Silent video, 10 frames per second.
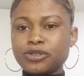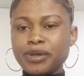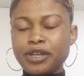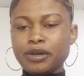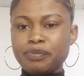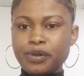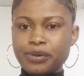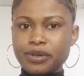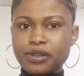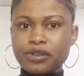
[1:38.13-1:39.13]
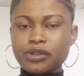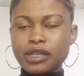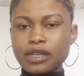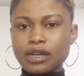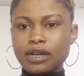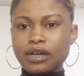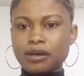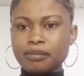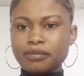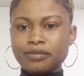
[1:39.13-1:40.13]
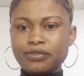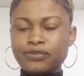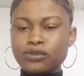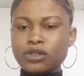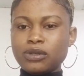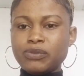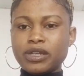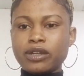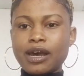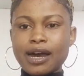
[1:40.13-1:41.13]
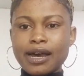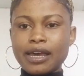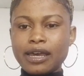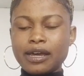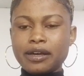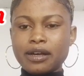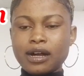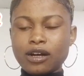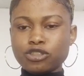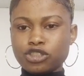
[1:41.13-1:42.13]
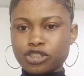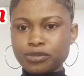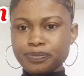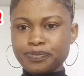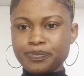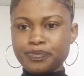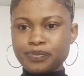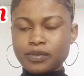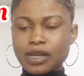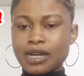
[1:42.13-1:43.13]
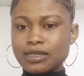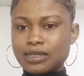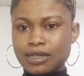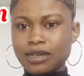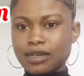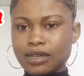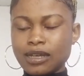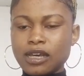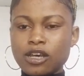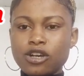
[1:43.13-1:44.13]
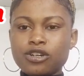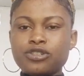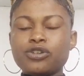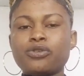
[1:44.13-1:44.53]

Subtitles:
during your period, you need food with high calcium and zinc.